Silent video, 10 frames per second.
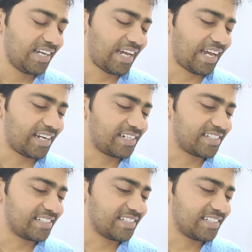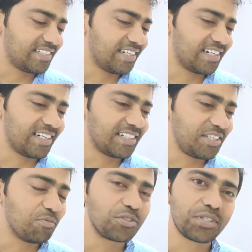and the
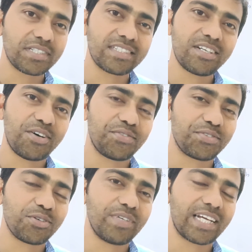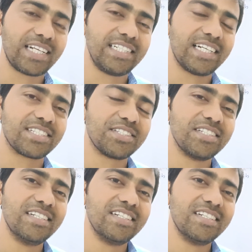emotions of so many candidates